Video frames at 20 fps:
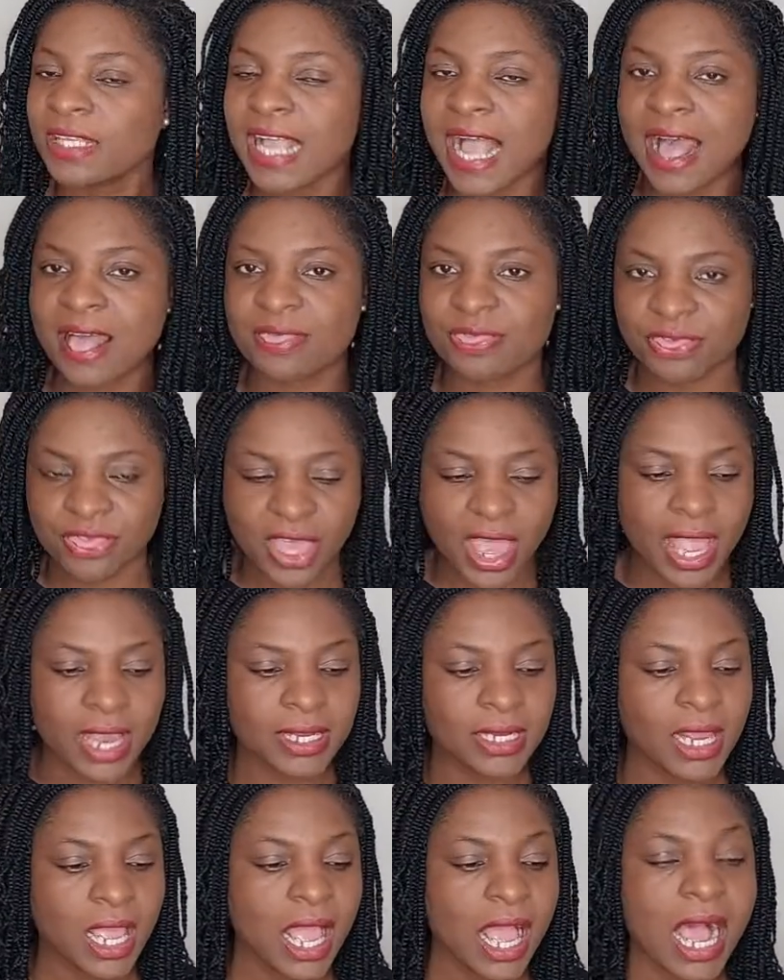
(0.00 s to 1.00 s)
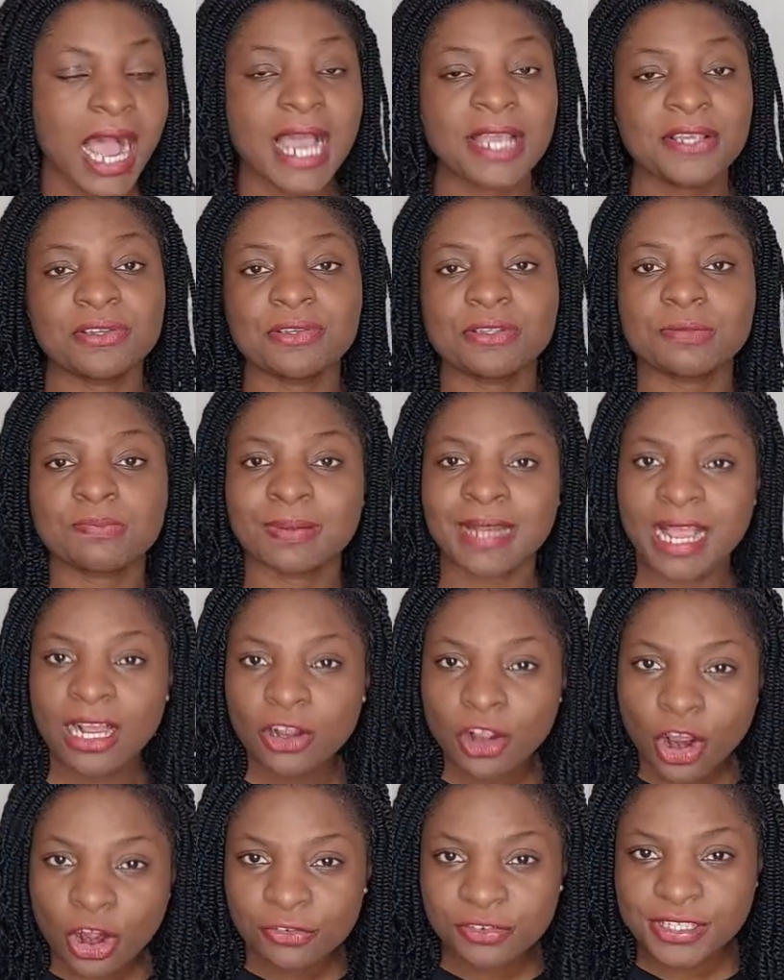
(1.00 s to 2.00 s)
And then I use
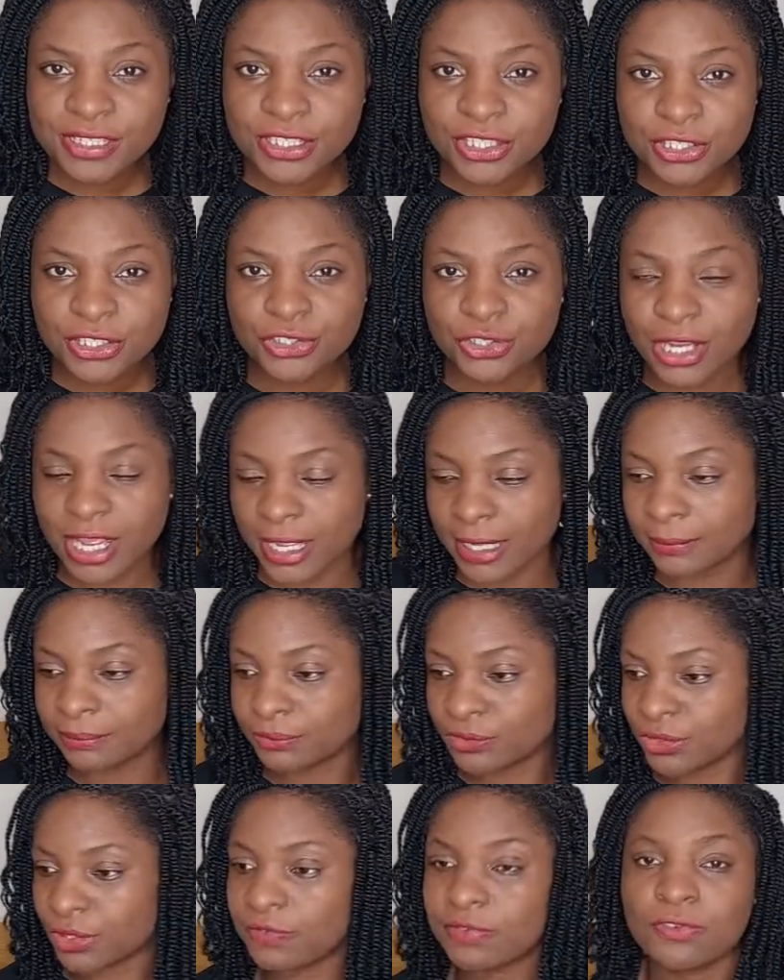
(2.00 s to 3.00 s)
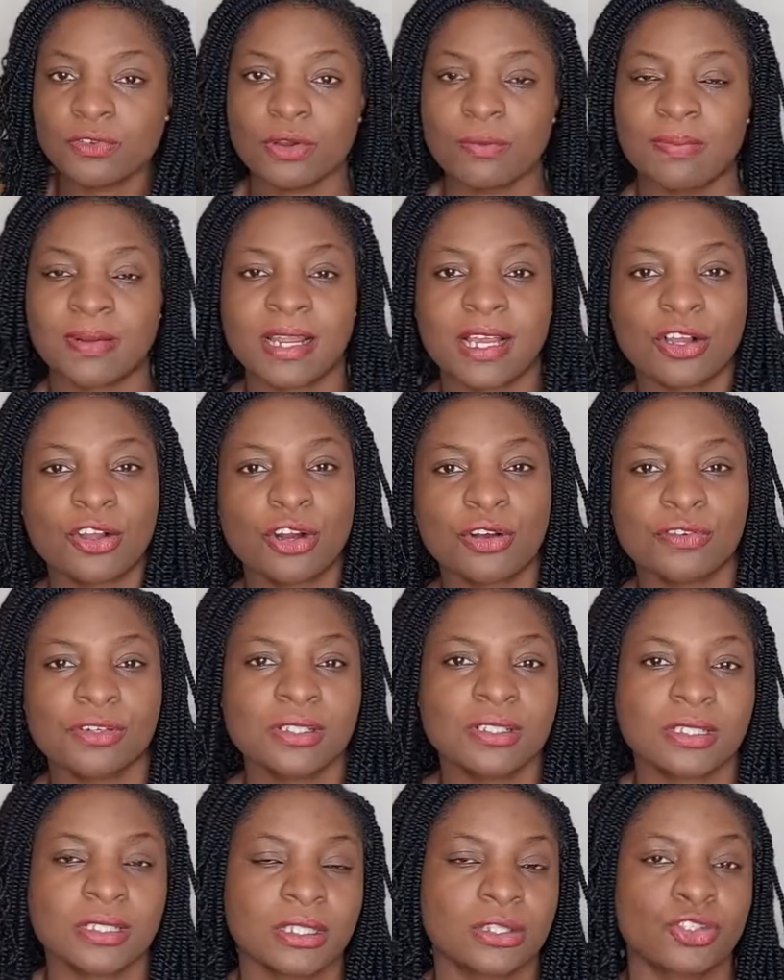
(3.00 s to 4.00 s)
blackcurrant. So if you've got
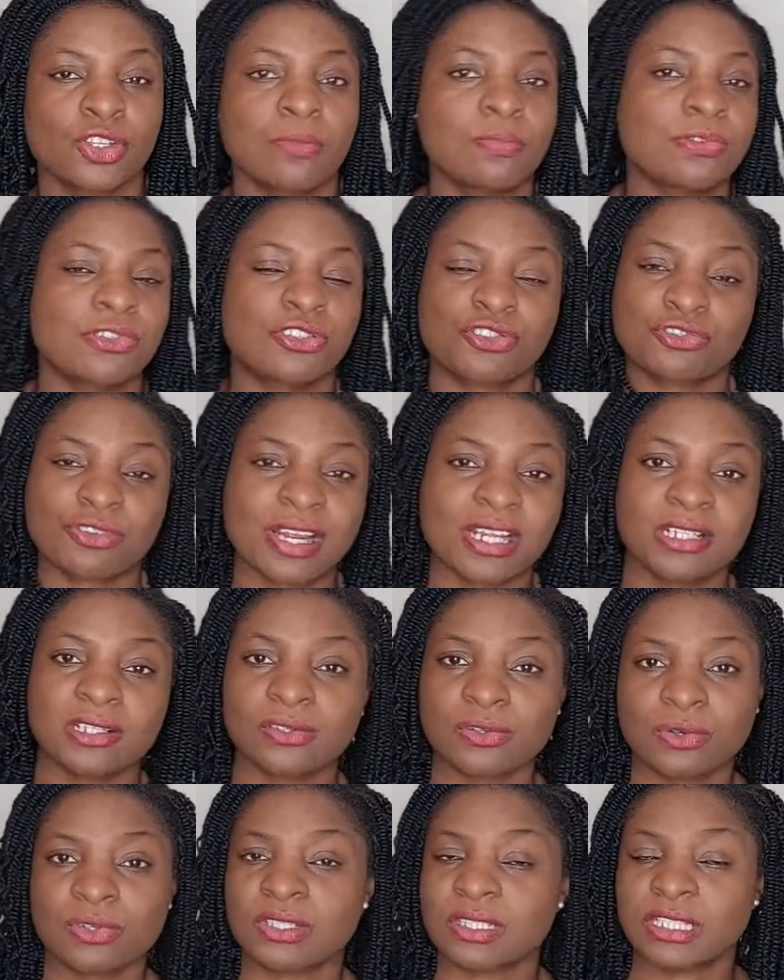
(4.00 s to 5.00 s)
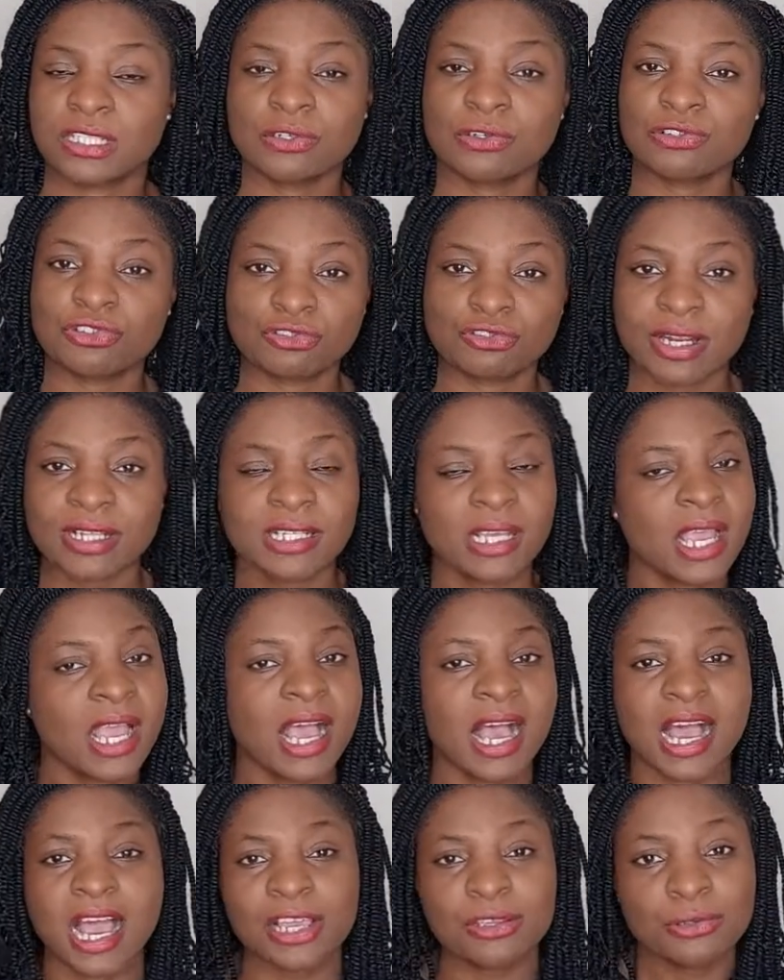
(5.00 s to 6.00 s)
blackcurrant, double strength or single strength,
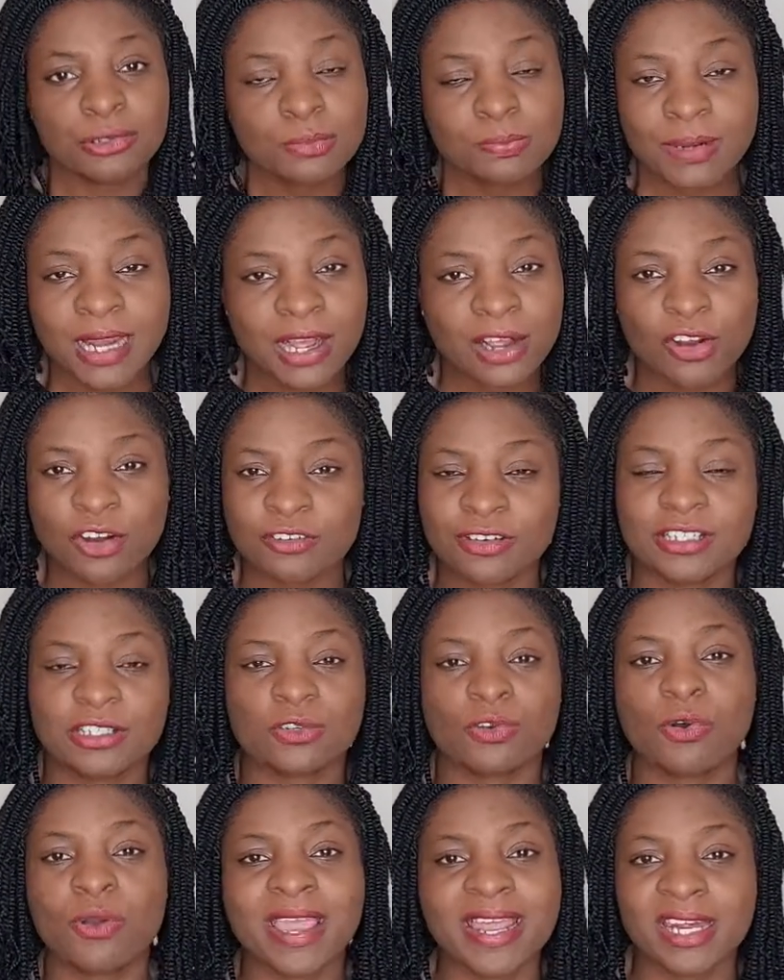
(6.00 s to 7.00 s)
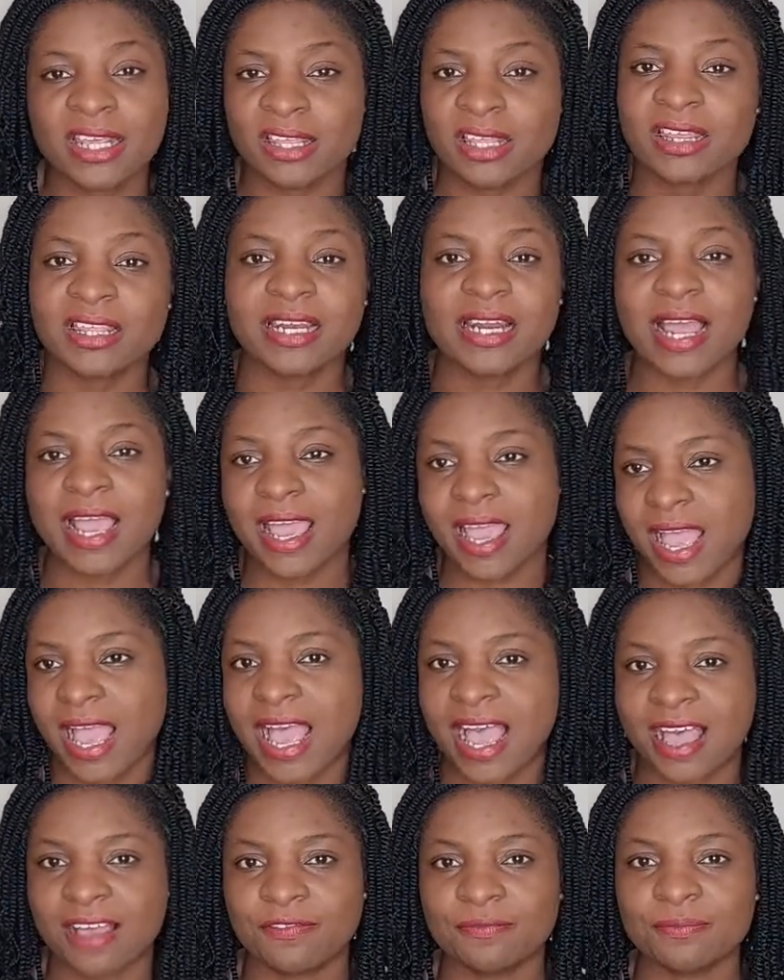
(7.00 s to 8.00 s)
I use blackcurrant or anything that I
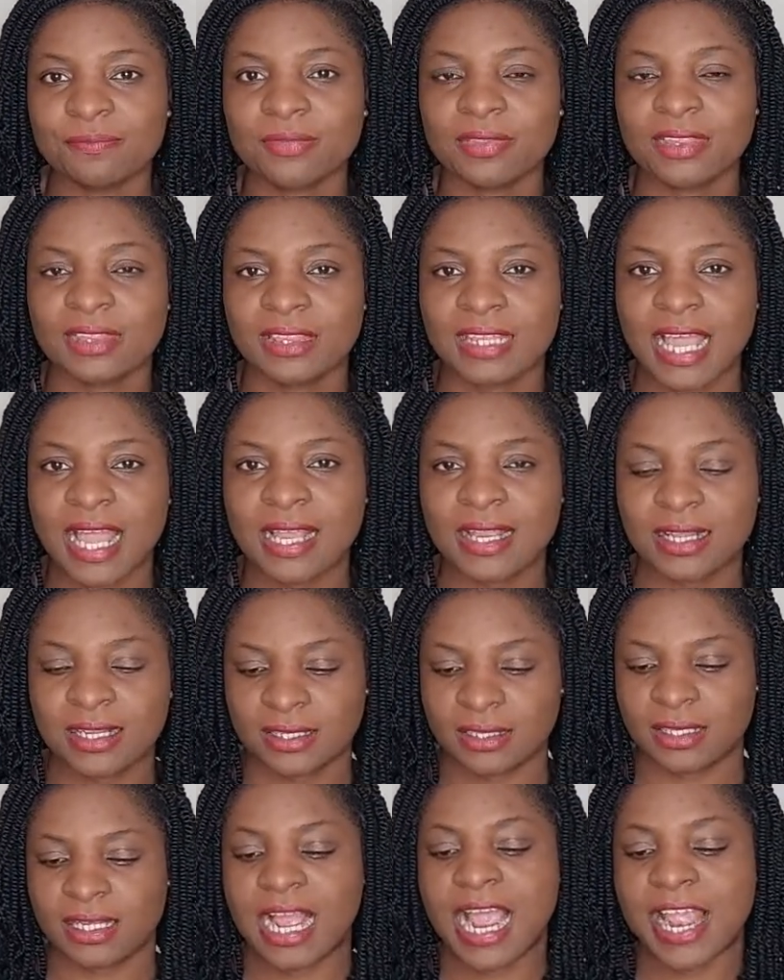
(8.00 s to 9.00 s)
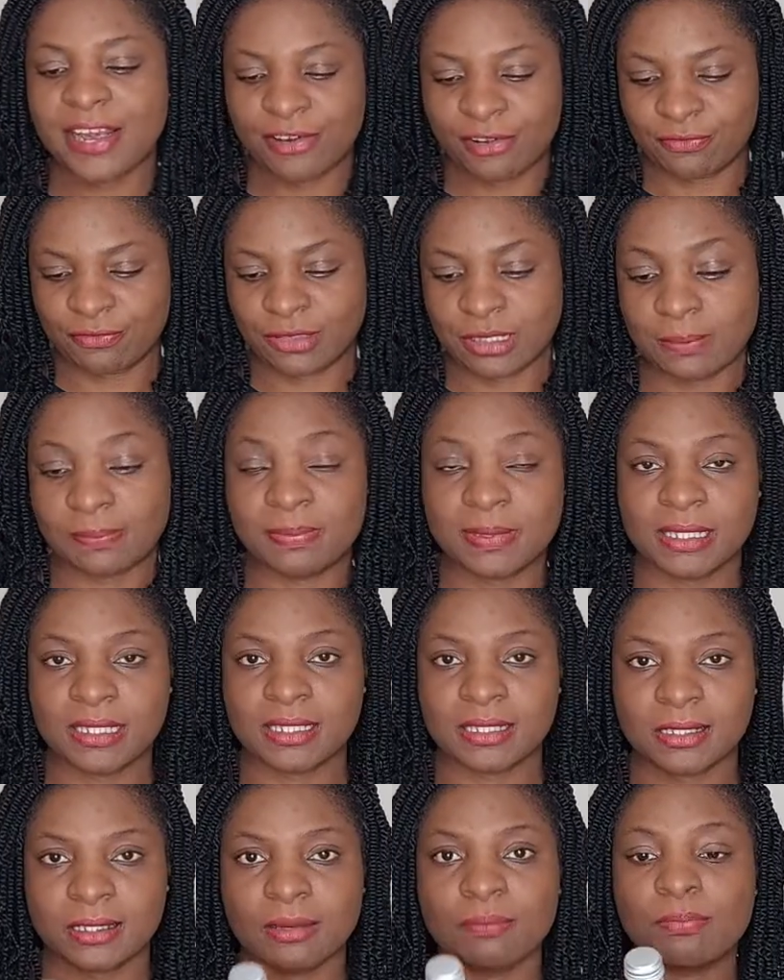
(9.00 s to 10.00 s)
have that kind of
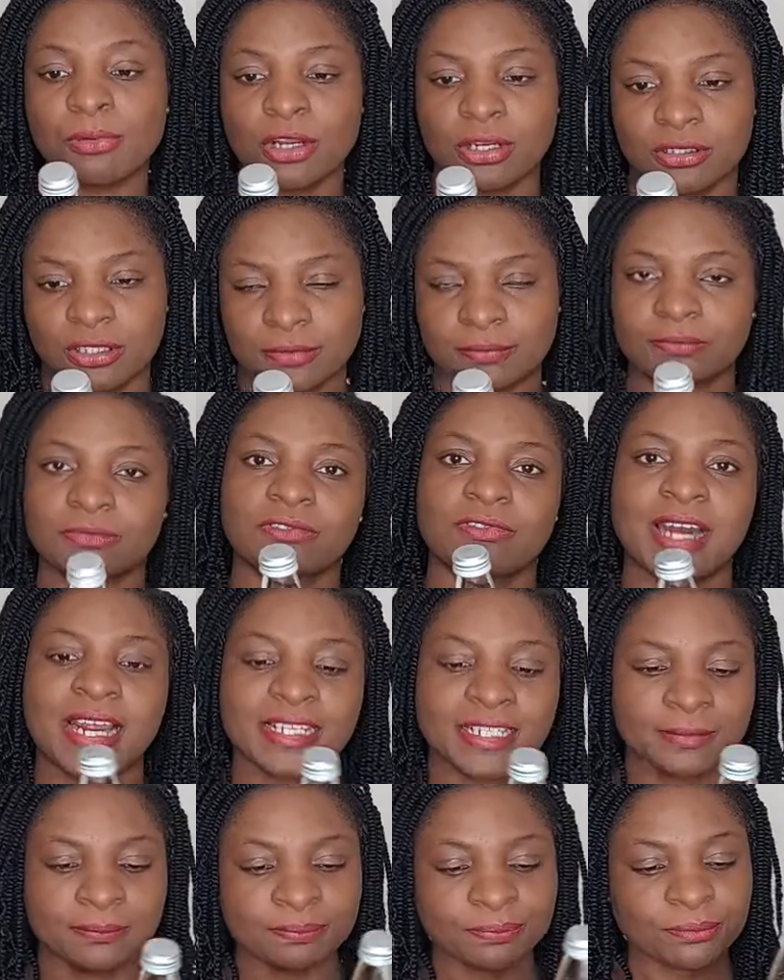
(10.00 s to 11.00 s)
depicts blood, right?